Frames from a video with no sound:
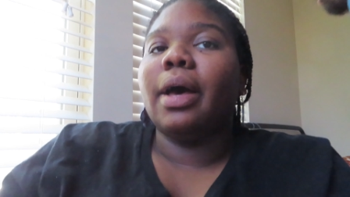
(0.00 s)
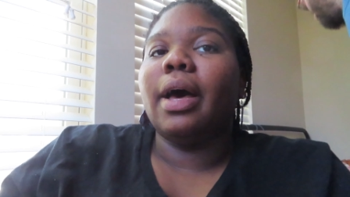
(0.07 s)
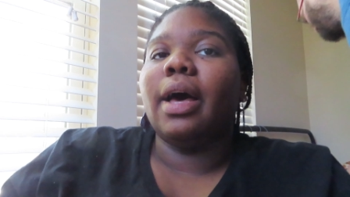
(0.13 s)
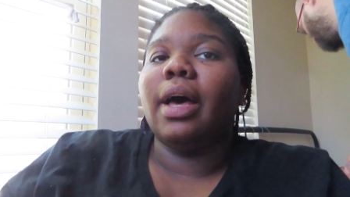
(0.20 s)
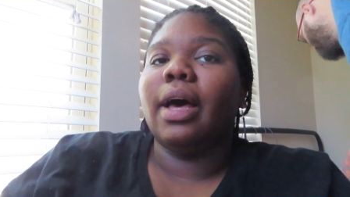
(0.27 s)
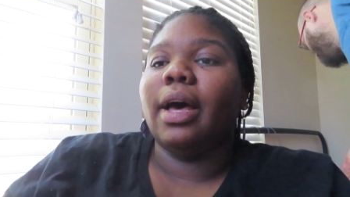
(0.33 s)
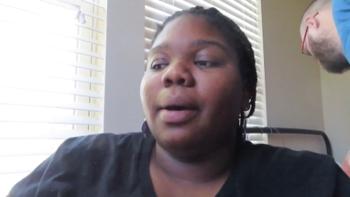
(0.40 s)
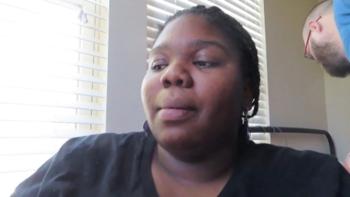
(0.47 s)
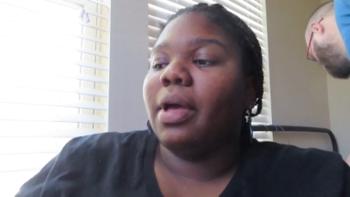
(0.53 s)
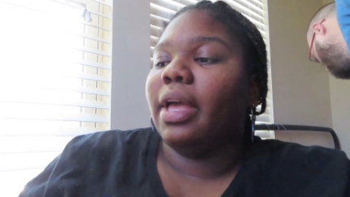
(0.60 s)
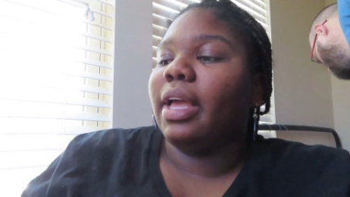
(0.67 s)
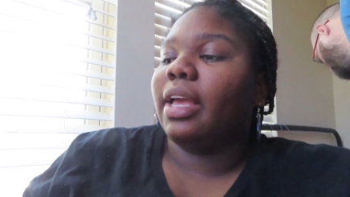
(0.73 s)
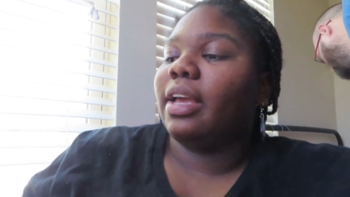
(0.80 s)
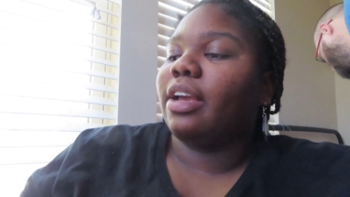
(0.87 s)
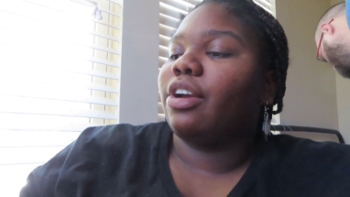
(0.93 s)
uh,
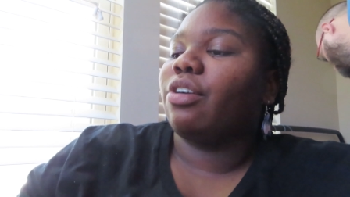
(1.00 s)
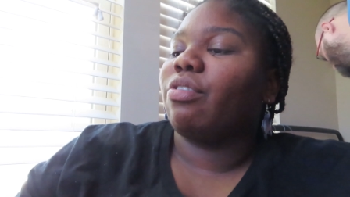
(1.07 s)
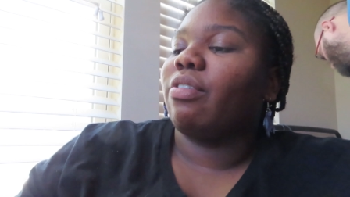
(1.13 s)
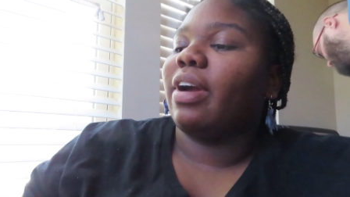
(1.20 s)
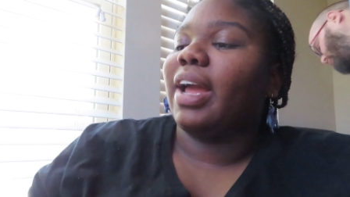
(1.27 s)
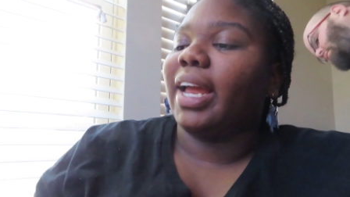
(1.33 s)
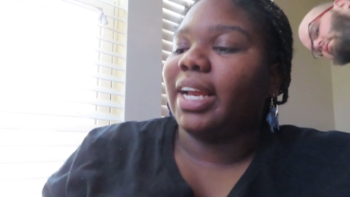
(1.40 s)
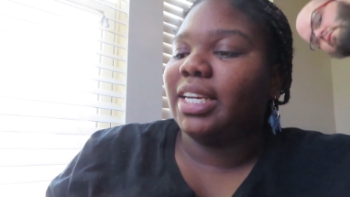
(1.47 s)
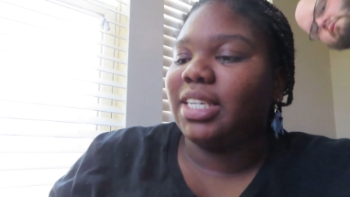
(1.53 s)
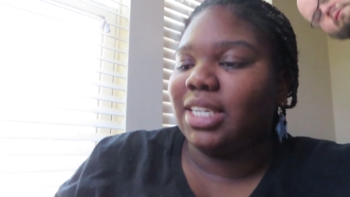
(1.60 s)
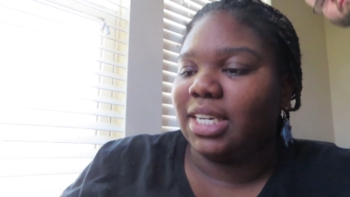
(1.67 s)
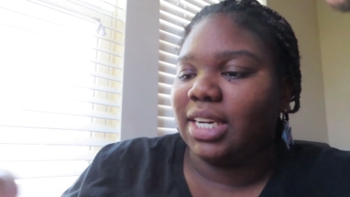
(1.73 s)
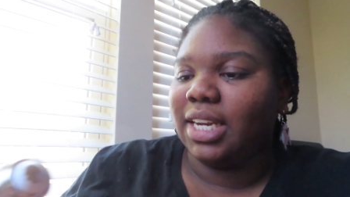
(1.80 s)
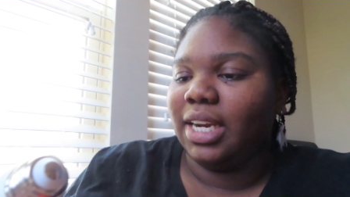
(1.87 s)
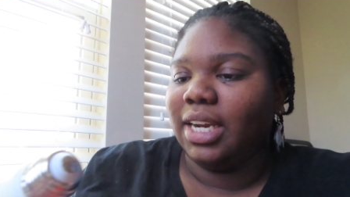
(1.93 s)

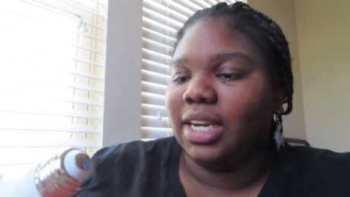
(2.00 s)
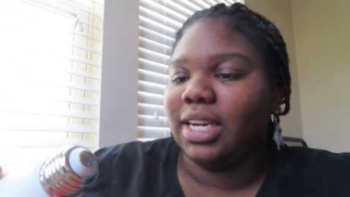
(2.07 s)
cracked